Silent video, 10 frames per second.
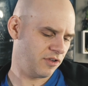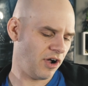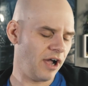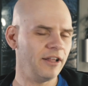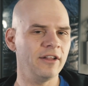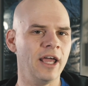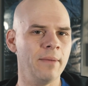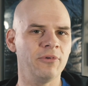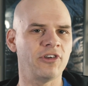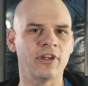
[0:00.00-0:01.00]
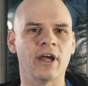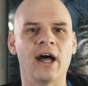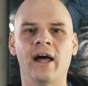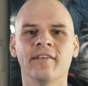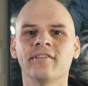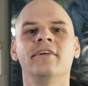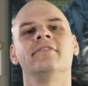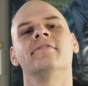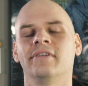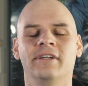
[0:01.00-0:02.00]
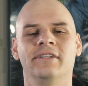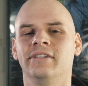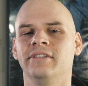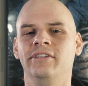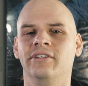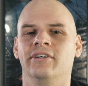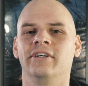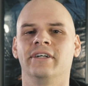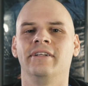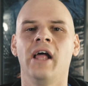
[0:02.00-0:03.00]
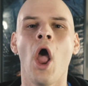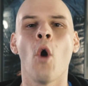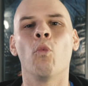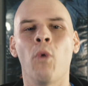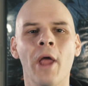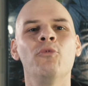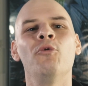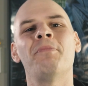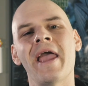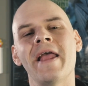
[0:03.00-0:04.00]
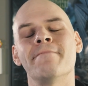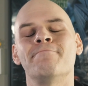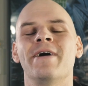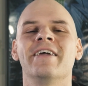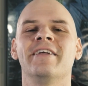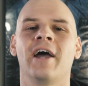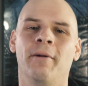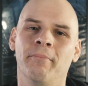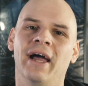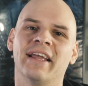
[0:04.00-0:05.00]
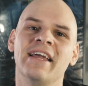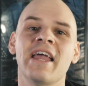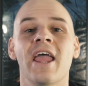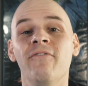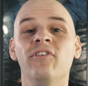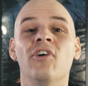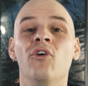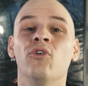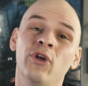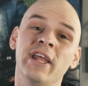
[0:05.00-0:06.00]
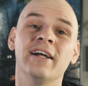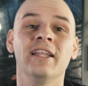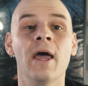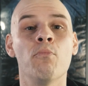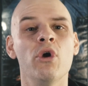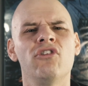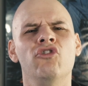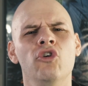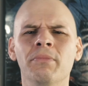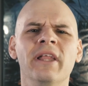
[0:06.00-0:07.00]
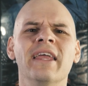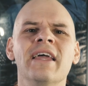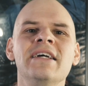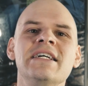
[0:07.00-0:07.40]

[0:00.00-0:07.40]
Tyler Lampshear asked, God, when will Pete make a comeback? If so, could he collab with Noobling?